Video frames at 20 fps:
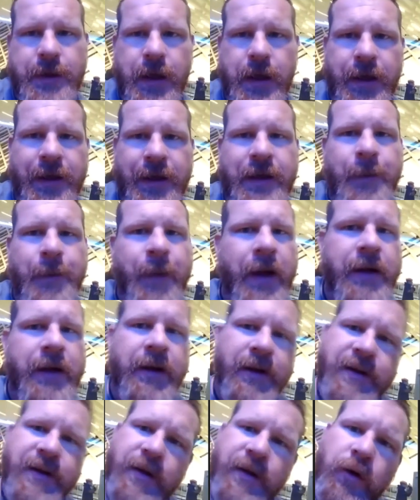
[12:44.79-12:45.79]
Uh,
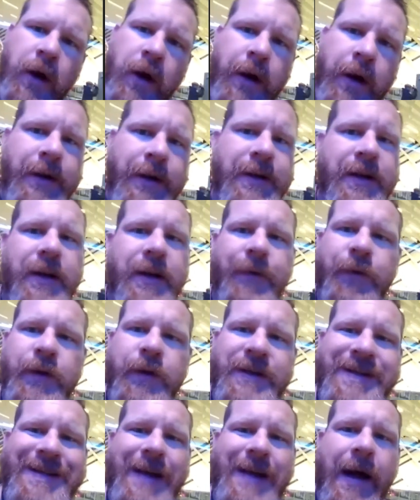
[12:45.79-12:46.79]
independence, yeah. you wanted a different
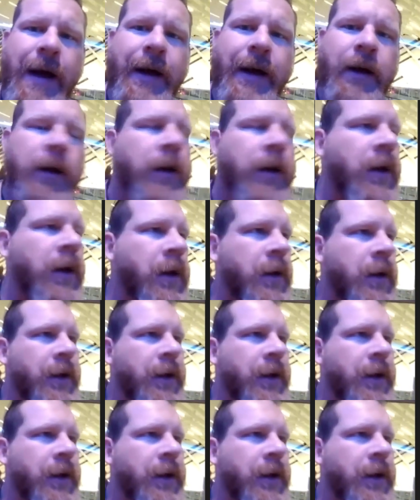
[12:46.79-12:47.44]
style.